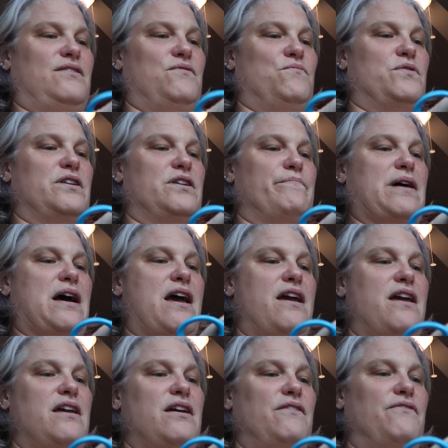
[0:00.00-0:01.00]
one of
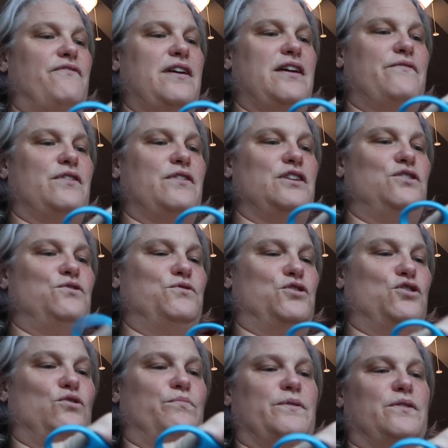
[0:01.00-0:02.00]
my favorite
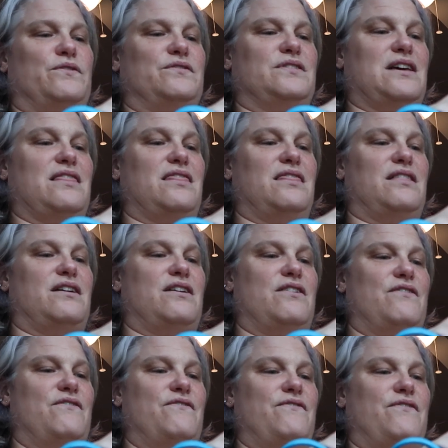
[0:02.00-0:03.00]
YouTubers. I
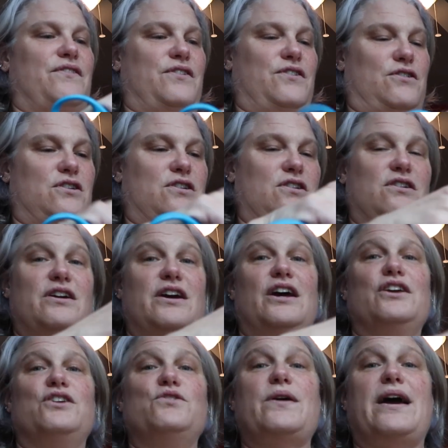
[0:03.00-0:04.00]
love her.
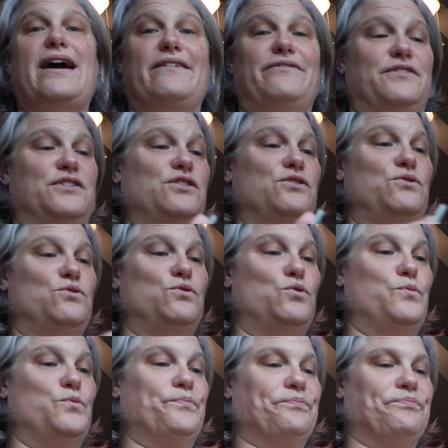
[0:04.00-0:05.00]
You have
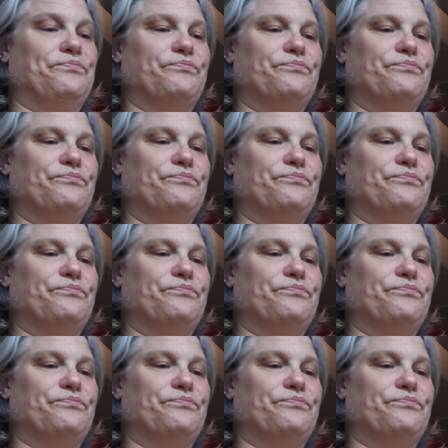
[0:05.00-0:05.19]
to